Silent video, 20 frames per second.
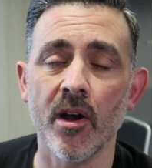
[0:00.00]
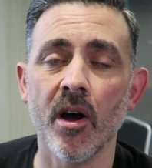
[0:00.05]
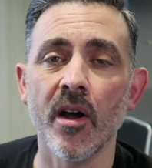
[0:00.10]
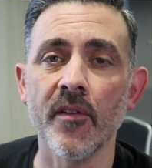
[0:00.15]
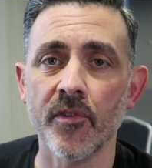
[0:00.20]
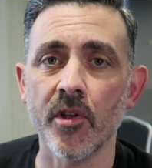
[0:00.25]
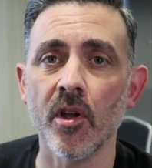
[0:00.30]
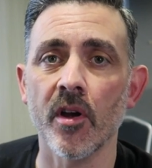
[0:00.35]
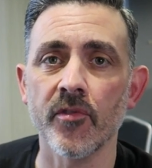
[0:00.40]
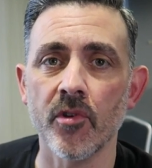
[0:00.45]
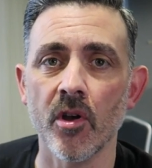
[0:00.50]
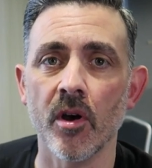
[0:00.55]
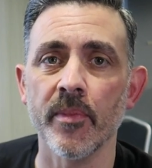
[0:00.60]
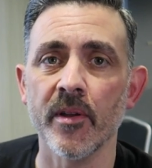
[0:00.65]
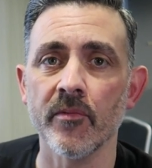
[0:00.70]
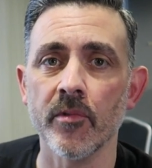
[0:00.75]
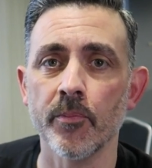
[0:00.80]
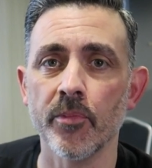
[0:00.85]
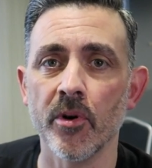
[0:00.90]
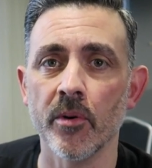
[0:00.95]
I've got a
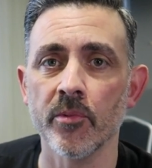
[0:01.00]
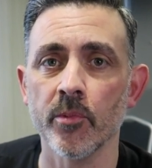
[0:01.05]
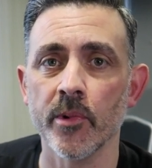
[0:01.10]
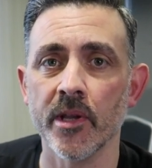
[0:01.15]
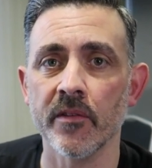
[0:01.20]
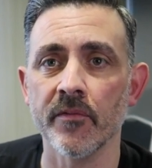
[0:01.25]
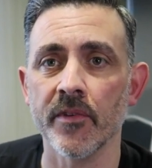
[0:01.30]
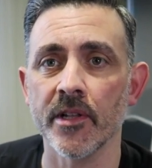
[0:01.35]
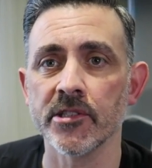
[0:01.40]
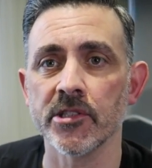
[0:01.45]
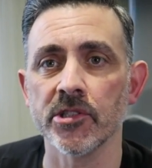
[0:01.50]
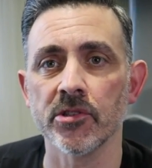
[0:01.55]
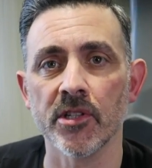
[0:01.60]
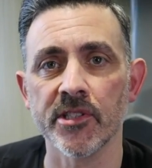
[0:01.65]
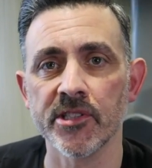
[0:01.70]
bit of a problem with conventions.